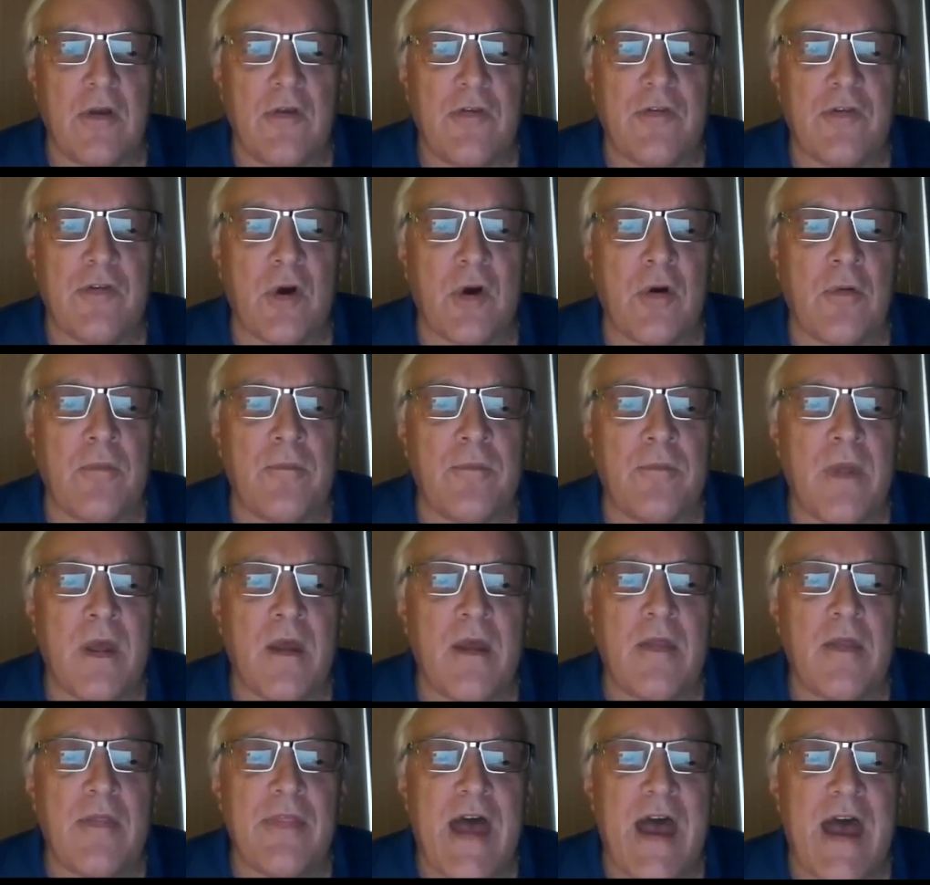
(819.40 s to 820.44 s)
So
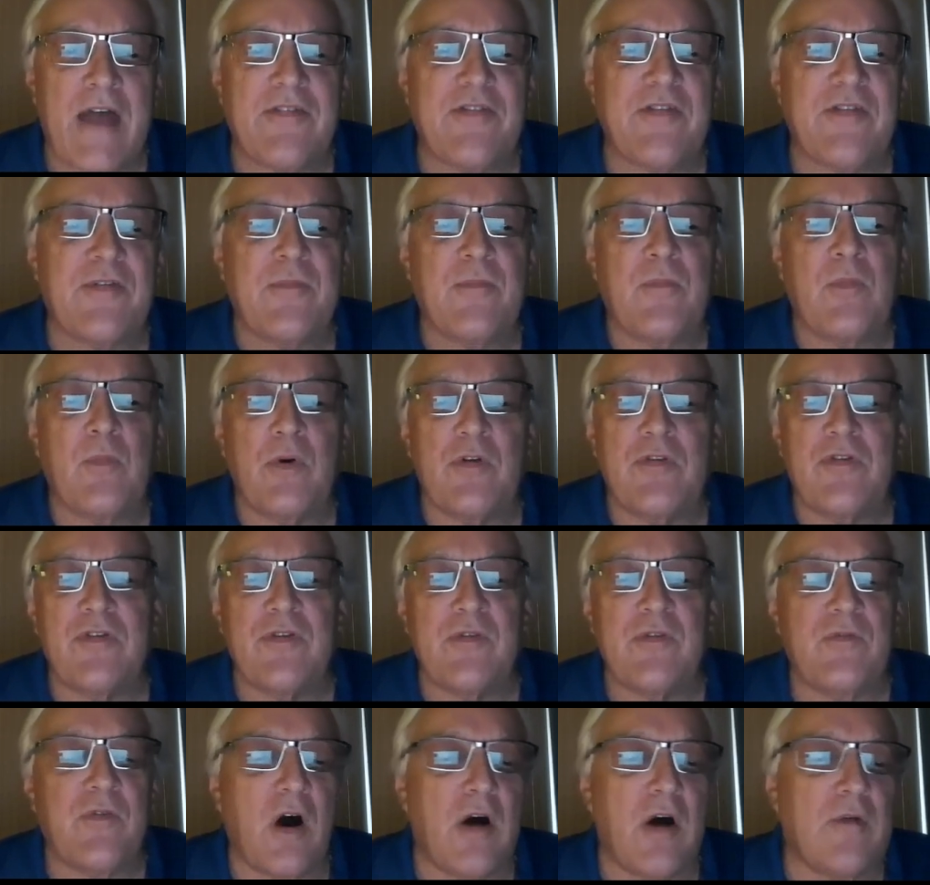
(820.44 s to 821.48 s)
that's what's
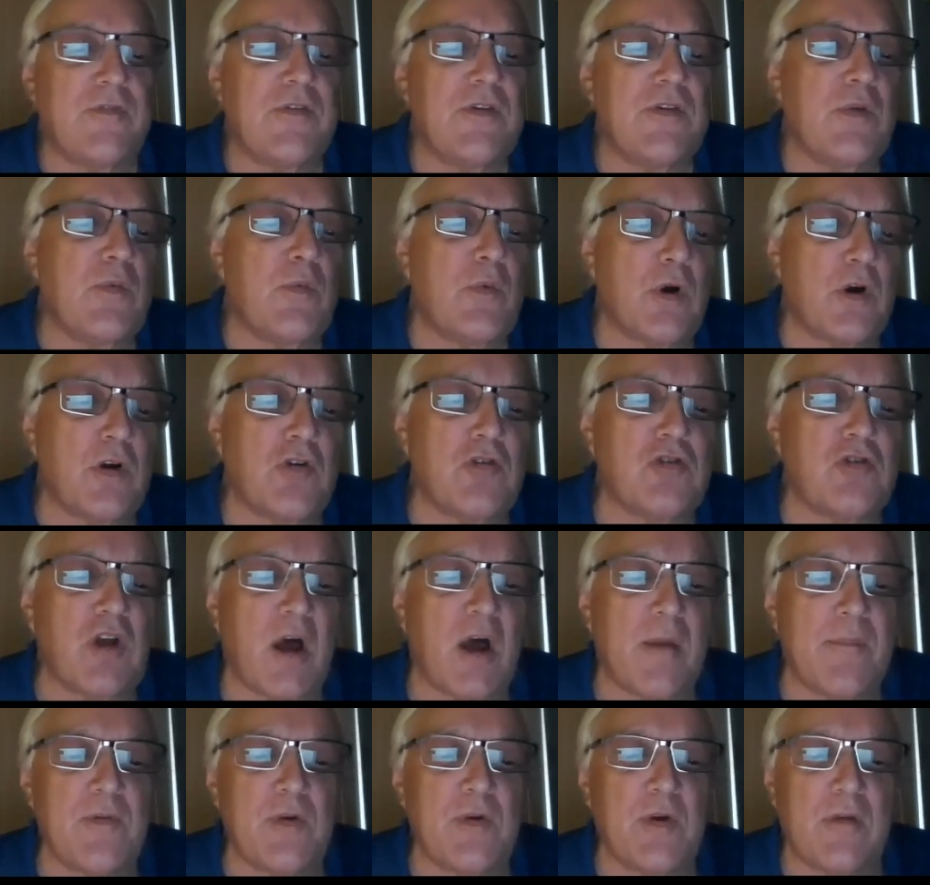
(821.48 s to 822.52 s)
involved in the workshop.